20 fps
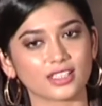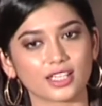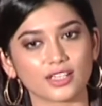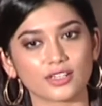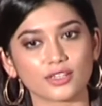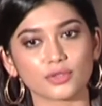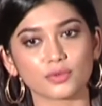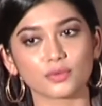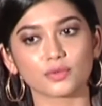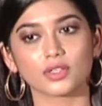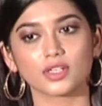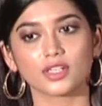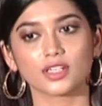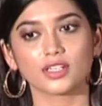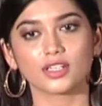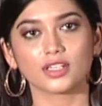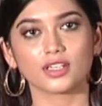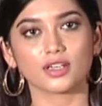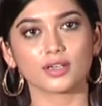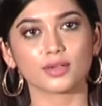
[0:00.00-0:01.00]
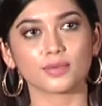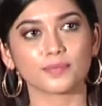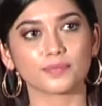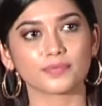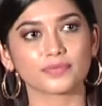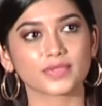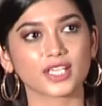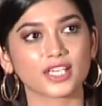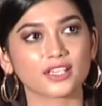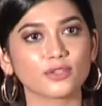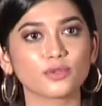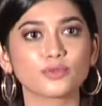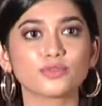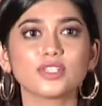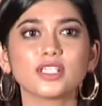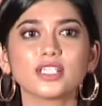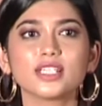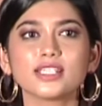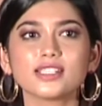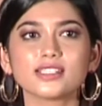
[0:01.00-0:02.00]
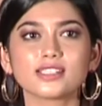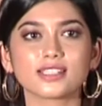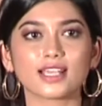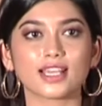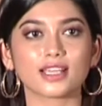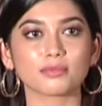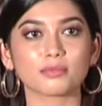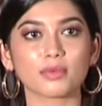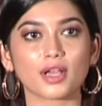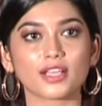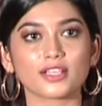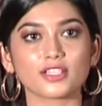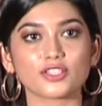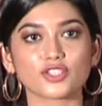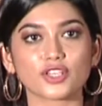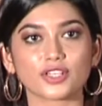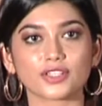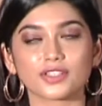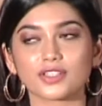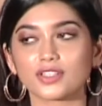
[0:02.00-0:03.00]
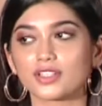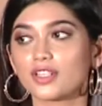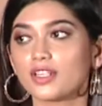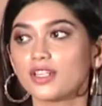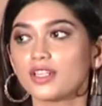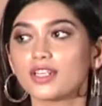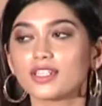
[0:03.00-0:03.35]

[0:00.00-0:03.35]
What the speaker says: Can you really stand by each other?